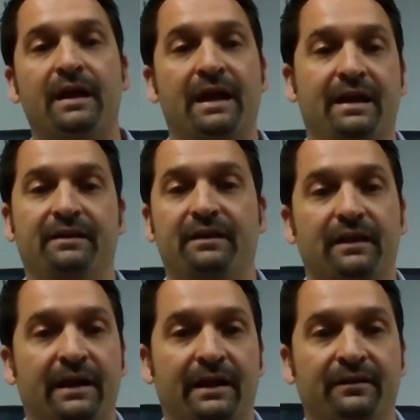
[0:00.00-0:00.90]

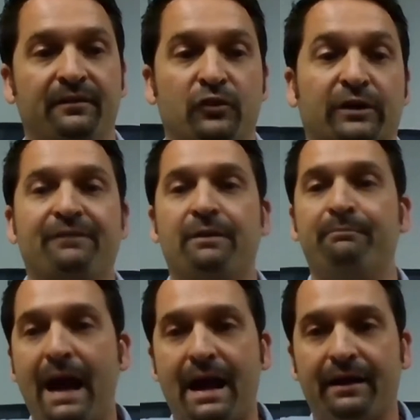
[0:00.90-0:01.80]
and you're giving
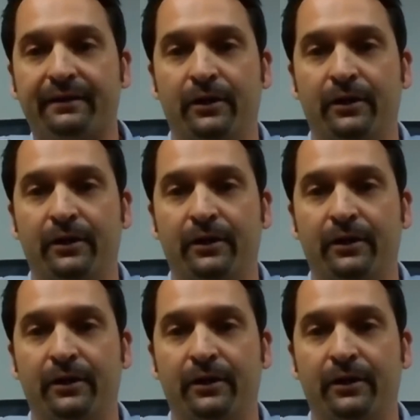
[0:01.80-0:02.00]
back,